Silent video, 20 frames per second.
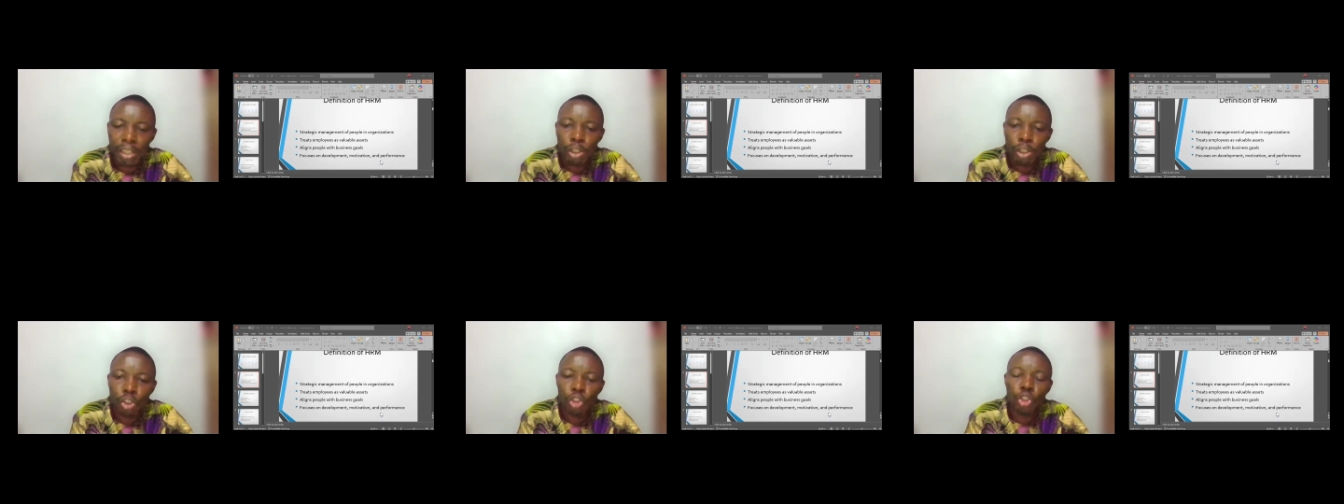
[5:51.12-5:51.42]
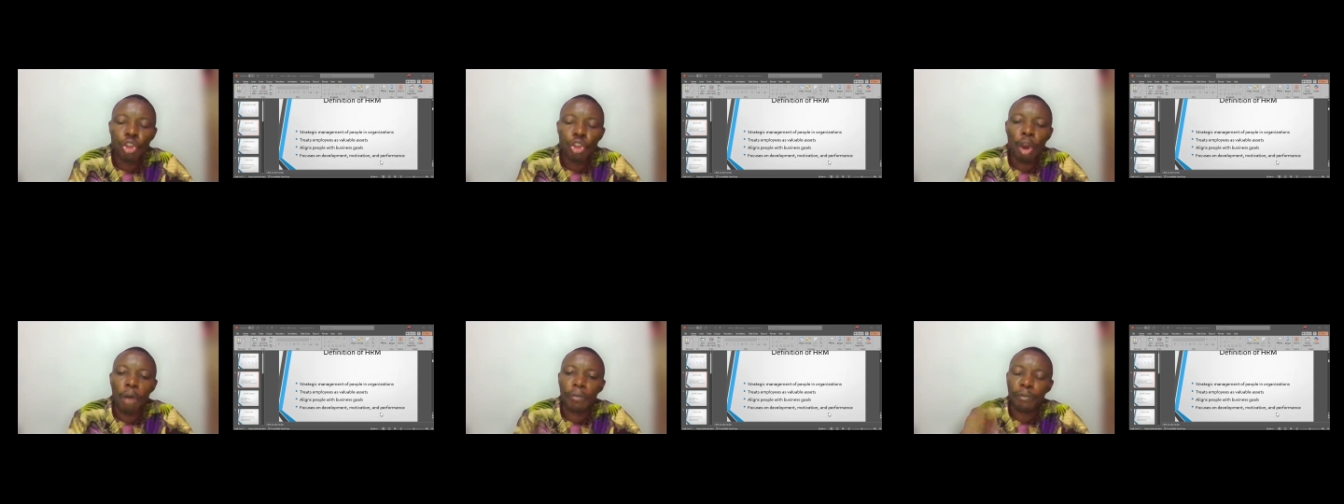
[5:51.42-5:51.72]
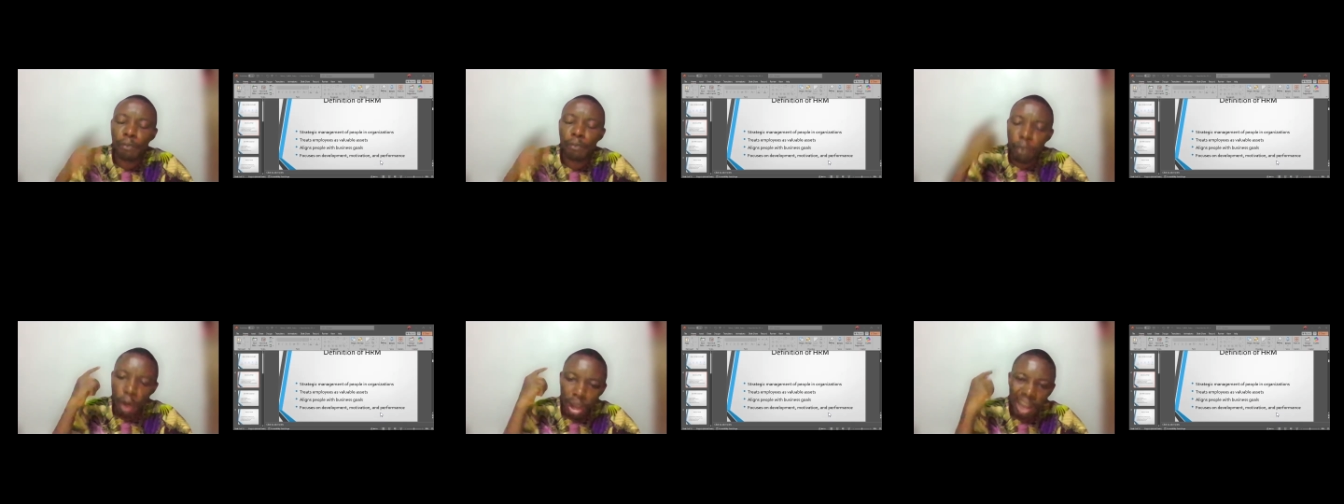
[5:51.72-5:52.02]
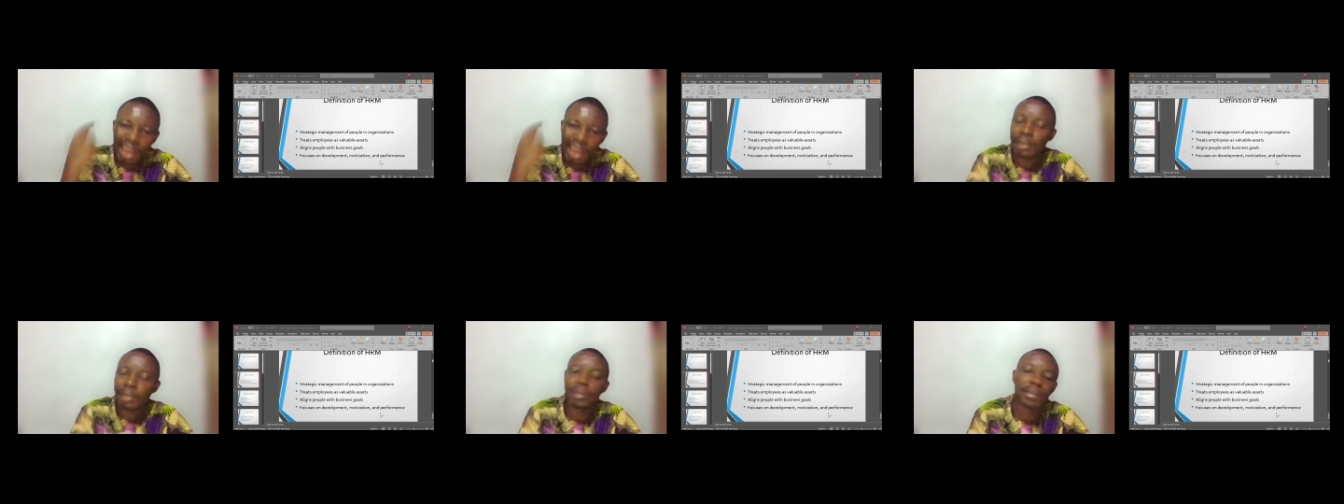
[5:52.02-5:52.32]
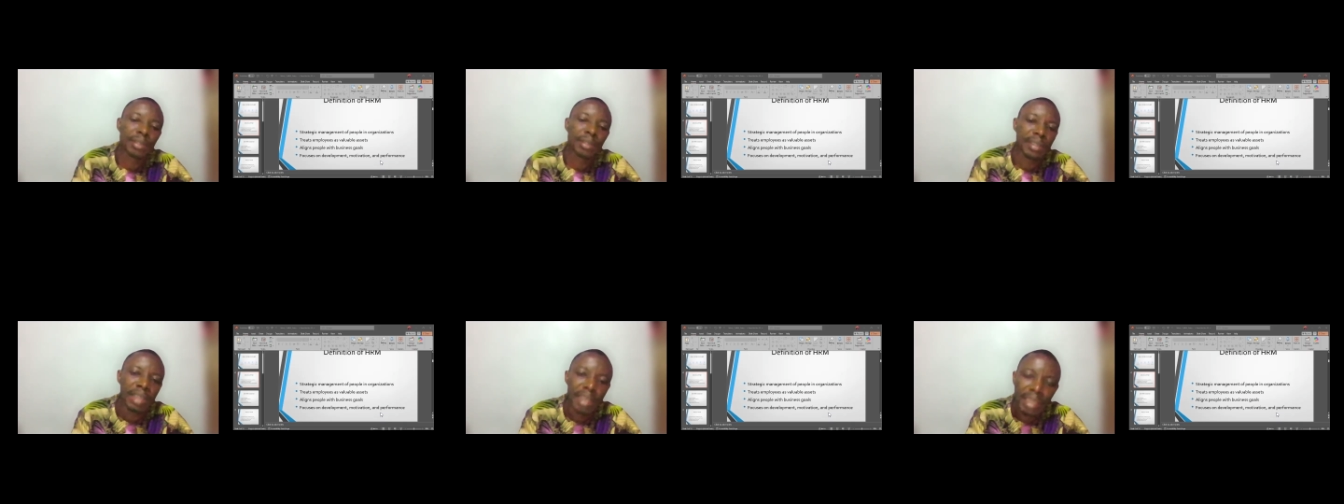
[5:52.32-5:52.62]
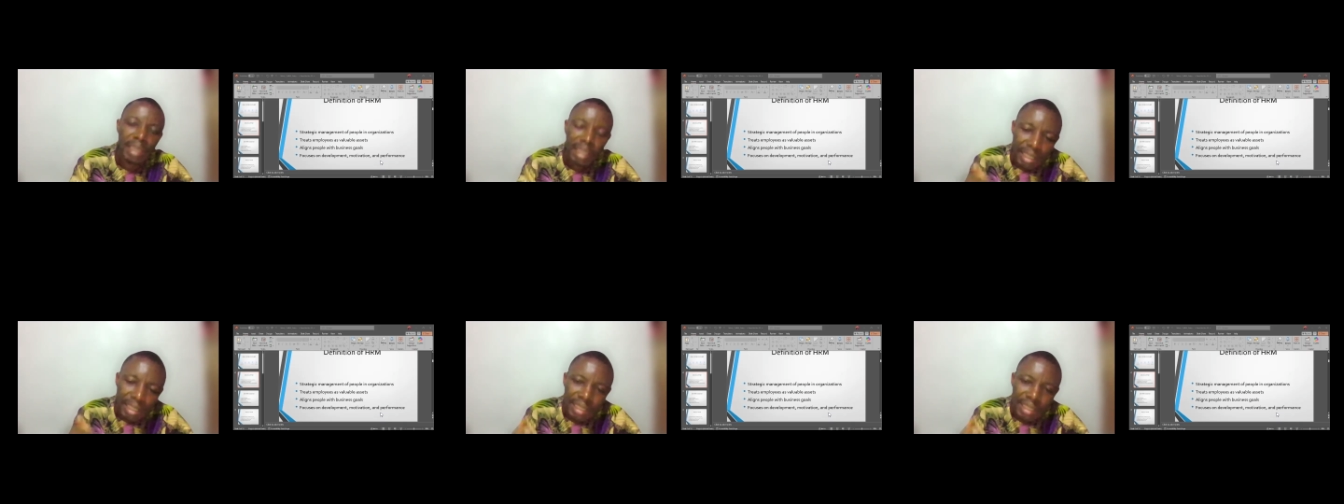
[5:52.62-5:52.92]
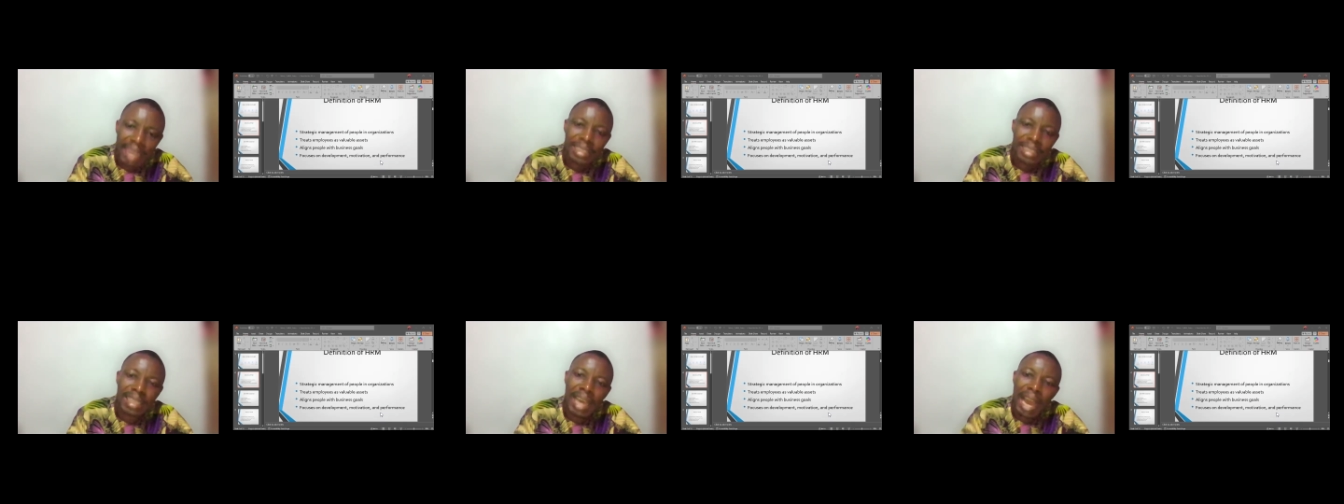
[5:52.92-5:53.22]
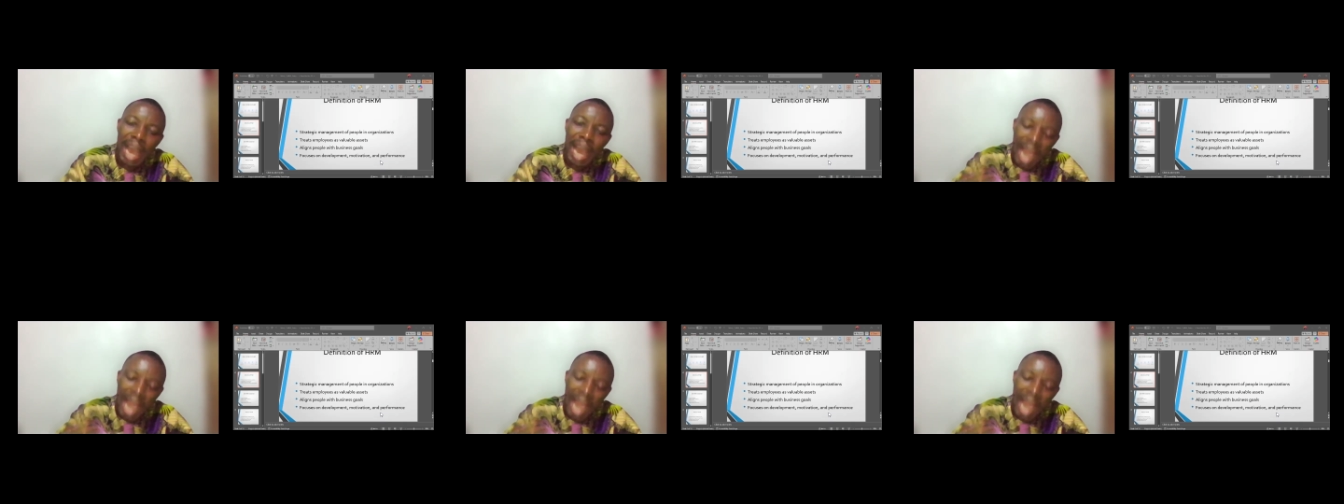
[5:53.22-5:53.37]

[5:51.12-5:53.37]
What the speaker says: your focus is that